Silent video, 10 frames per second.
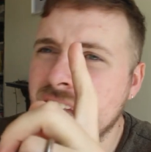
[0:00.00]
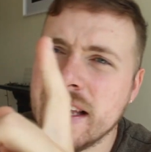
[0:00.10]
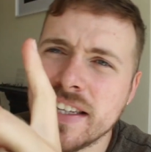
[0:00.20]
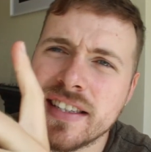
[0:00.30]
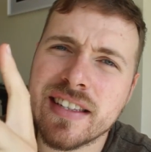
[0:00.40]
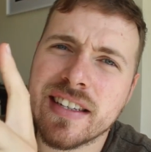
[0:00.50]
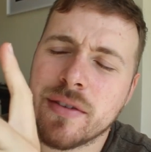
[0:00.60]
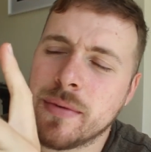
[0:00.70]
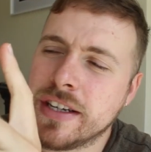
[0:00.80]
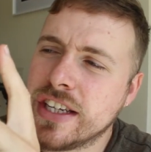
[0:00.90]
is
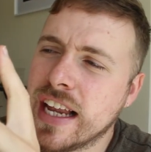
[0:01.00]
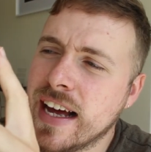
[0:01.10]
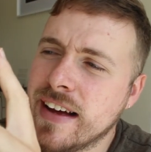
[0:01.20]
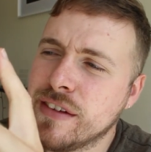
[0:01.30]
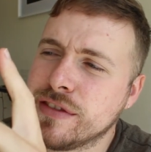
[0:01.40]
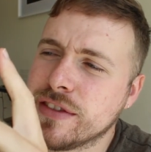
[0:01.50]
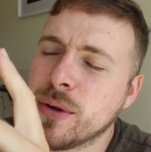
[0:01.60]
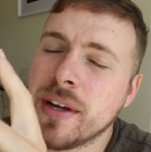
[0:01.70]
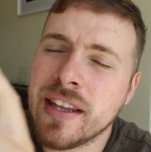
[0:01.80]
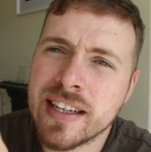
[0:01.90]
we should have,
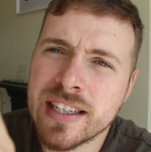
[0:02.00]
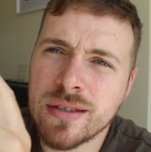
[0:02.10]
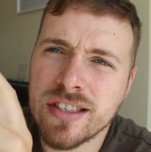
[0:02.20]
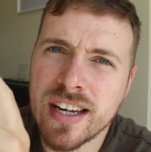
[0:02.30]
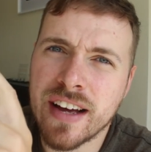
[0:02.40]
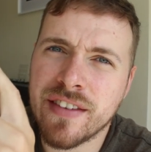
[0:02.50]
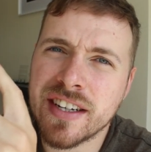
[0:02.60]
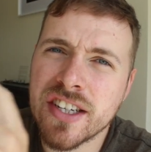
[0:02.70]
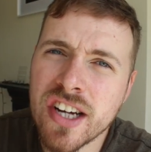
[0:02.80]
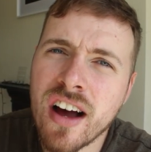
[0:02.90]
or he thinks we should have, a
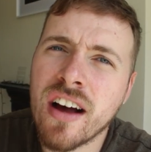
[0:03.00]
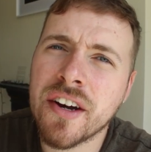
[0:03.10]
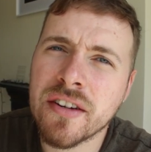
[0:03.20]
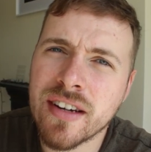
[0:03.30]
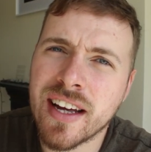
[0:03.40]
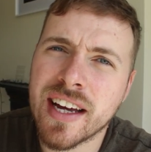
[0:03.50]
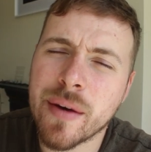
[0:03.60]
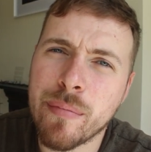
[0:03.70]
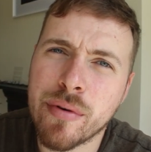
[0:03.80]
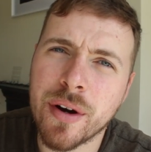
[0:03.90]
childlike
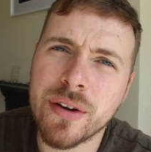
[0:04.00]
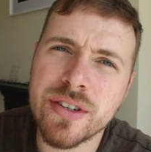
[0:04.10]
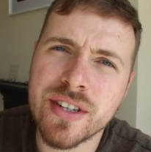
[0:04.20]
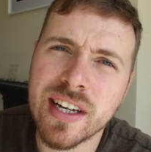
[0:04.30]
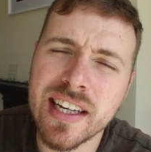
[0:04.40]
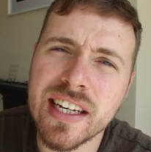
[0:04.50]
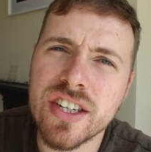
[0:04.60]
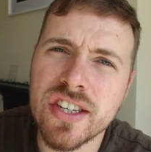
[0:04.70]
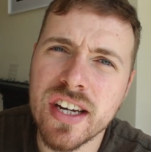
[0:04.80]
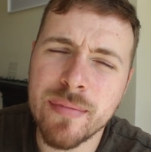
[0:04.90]
approach to
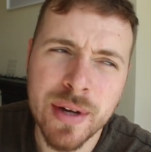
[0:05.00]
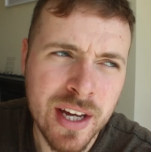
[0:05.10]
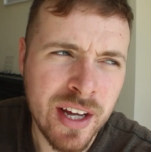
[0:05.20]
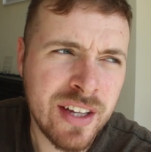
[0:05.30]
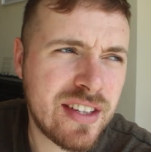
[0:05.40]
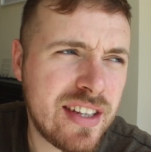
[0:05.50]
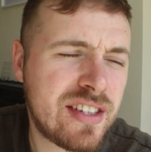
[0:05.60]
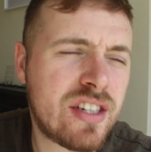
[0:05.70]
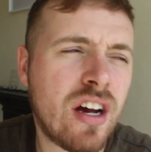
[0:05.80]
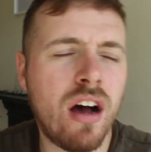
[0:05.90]
leadership. So
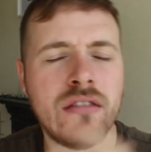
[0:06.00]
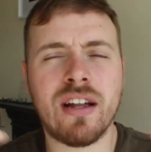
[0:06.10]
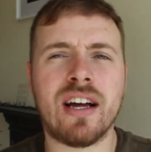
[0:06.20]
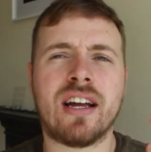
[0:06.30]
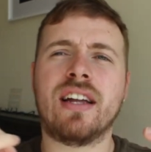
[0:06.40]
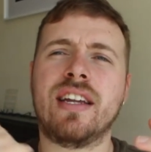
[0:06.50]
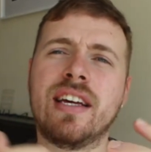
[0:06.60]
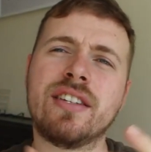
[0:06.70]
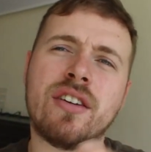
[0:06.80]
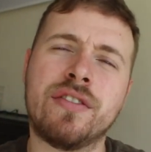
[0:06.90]
this childlike idea
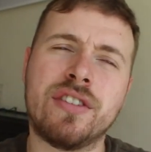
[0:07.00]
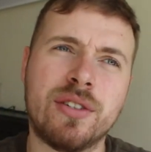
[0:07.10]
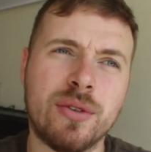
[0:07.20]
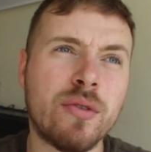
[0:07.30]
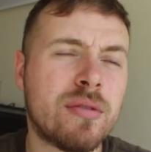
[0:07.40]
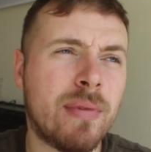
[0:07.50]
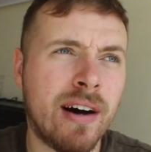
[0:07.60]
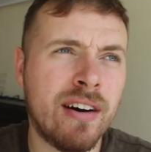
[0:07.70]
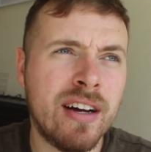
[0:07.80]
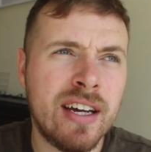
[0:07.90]
is often talked
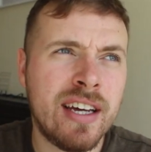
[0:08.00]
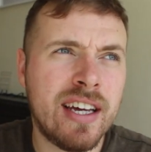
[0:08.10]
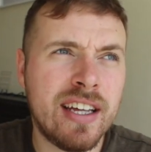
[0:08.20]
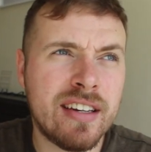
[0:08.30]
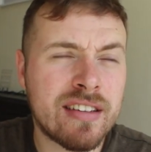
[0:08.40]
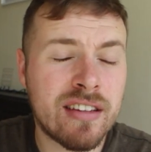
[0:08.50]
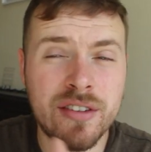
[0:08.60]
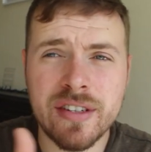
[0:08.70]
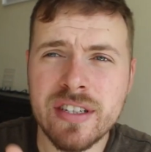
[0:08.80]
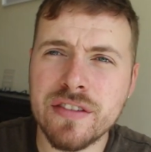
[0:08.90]
about in the
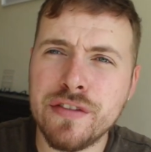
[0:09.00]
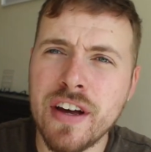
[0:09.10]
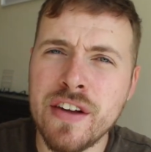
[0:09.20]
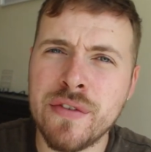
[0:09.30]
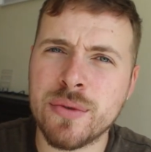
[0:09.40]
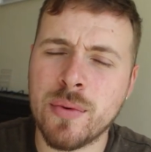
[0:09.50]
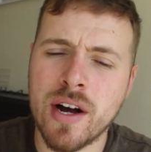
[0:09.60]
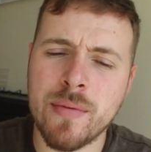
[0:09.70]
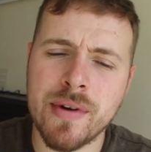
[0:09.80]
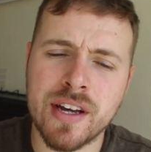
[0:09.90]
Christian faith as
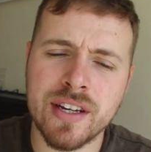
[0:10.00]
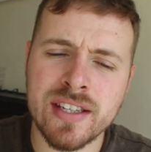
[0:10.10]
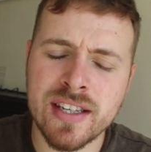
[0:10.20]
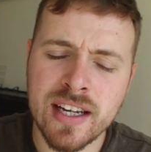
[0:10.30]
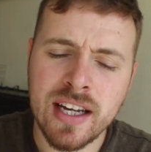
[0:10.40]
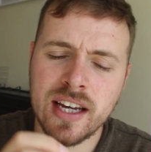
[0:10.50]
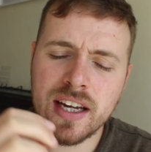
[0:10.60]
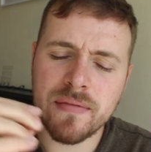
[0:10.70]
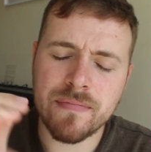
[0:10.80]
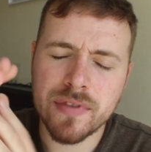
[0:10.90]
well, because
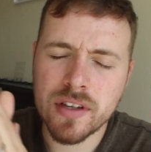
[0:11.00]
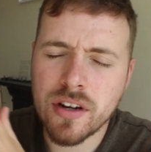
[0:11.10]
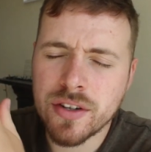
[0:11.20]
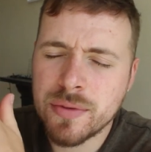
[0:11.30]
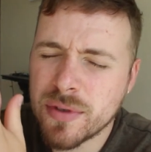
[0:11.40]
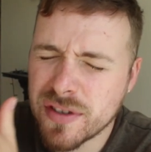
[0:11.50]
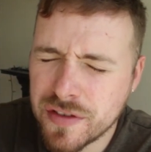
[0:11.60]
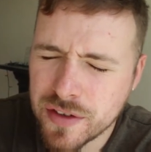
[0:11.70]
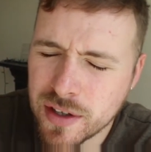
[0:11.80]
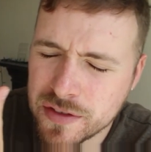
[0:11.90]
the Gospels are
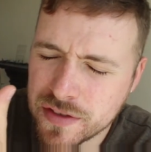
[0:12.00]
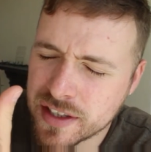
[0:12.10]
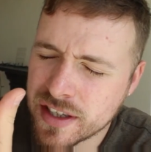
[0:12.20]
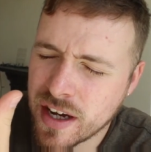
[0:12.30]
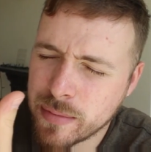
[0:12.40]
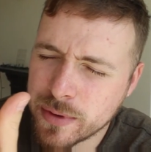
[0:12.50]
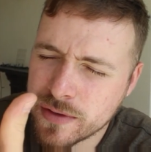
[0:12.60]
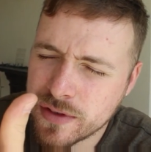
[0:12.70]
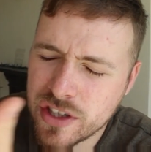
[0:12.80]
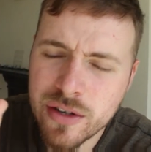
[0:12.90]
full of examples
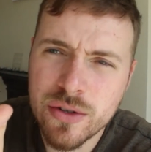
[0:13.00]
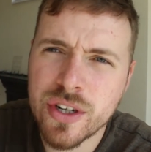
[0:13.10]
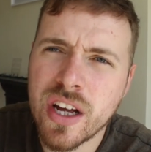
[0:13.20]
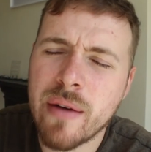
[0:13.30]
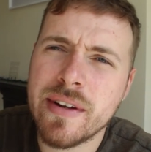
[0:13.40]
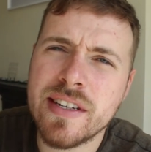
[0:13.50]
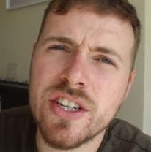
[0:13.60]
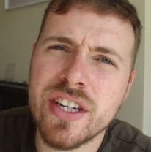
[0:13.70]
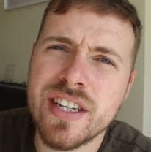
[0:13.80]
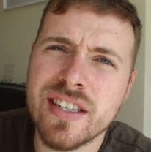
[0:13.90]
of children coming to
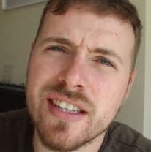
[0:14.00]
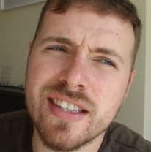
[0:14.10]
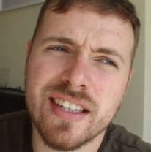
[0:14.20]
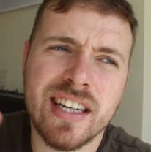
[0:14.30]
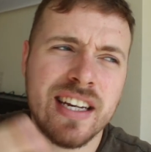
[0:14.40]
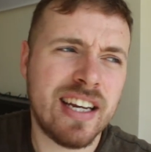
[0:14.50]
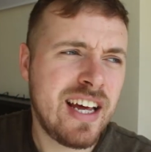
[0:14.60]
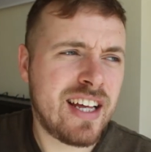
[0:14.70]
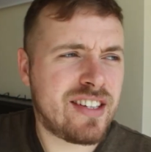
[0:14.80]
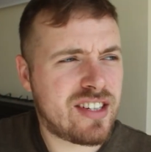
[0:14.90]
Jesus in
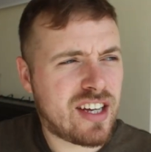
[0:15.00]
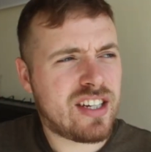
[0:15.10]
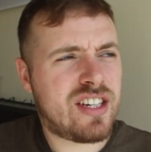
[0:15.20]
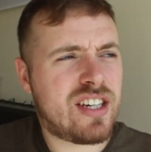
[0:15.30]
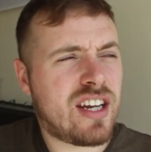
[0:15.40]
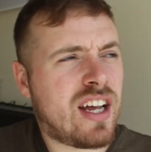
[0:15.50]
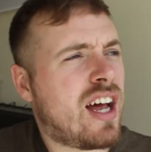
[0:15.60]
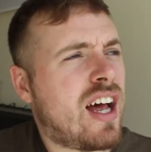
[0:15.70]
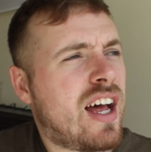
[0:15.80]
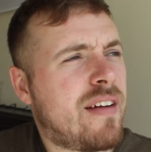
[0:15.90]
such
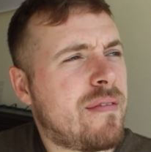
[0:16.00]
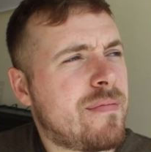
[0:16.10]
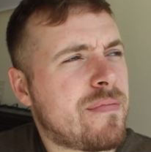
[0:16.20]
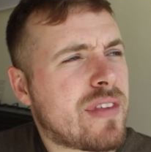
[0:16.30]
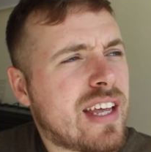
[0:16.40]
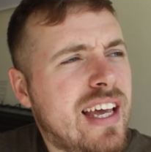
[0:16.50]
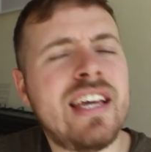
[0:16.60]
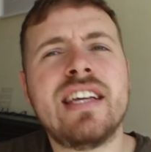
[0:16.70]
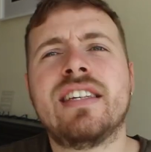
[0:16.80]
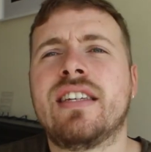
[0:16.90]
an
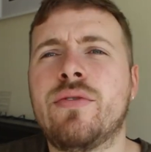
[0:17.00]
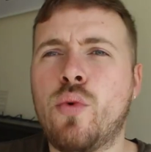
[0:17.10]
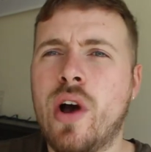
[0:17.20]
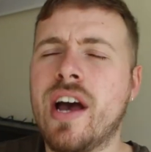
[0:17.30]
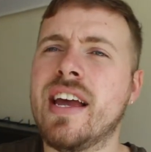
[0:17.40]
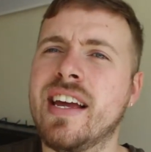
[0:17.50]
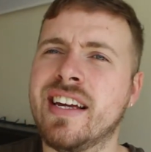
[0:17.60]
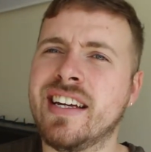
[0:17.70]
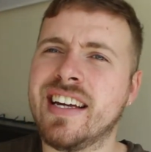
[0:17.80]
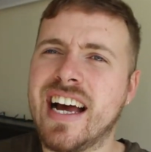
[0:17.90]
easy way,
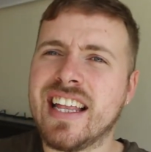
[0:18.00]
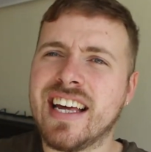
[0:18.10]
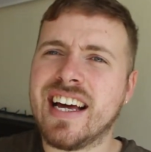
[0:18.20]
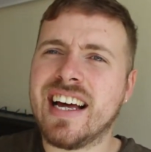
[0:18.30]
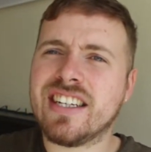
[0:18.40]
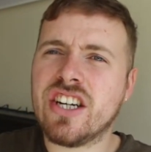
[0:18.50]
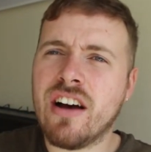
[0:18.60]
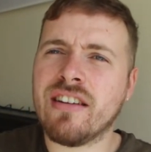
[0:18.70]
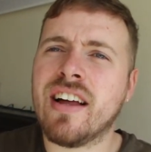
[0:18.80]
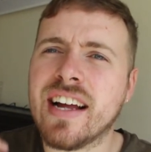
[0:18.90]
and that
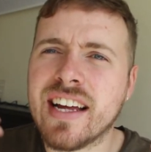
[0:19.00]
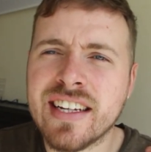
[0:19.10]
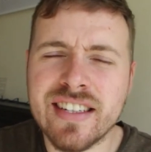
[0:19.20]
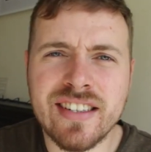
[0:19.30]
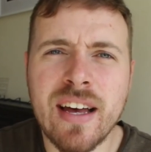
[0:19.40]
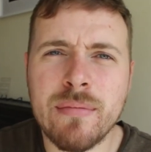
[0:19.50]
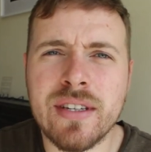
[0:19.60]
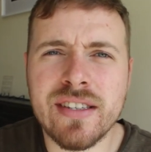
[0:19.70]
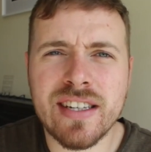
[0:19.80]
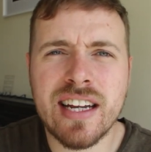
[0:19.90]
childlike
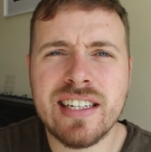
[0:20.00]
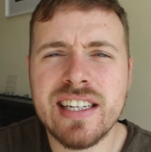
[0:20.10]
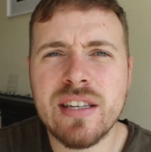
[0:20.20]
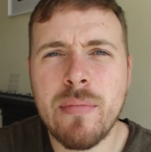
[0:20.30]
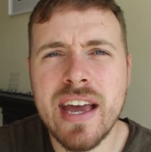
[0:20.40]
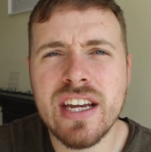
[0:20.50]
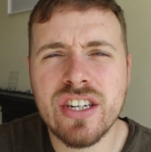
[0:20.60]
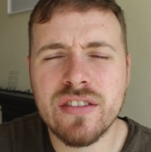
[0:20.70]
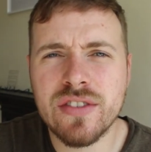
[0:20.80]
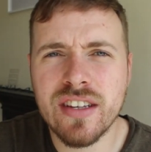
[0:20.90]
acceptance and
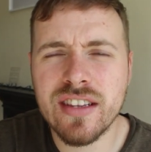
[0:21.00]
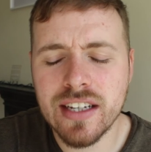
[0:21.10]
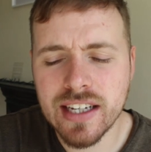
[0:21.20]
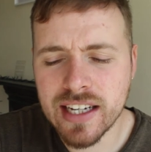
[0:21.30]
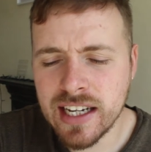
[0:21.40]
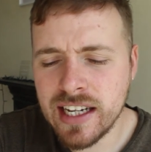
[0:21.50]
anticipation of something.